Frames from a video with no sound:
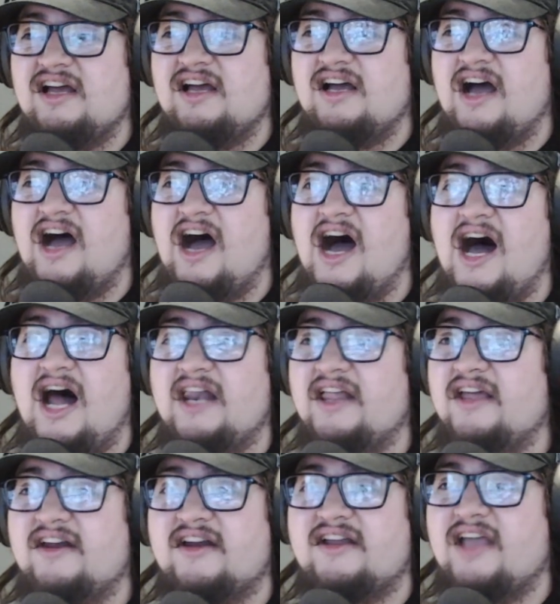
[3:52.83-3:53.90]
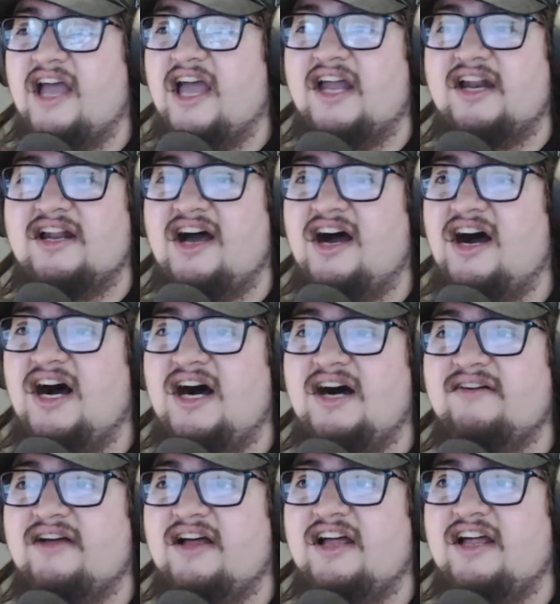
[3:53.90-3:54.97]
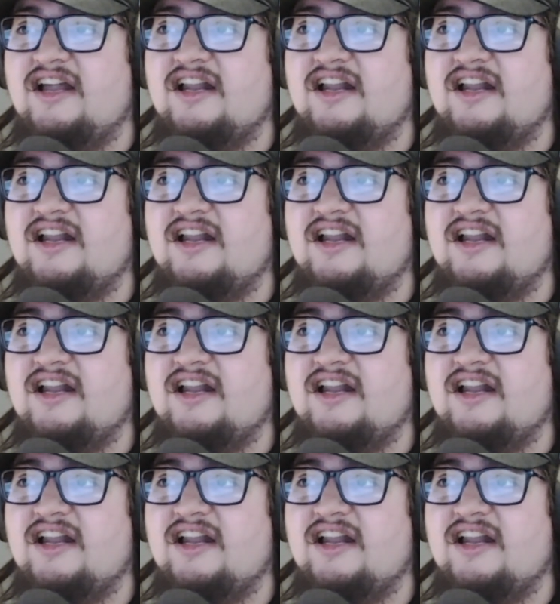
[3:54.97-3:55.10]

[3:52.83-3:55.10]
Ah, litter can. Oh man.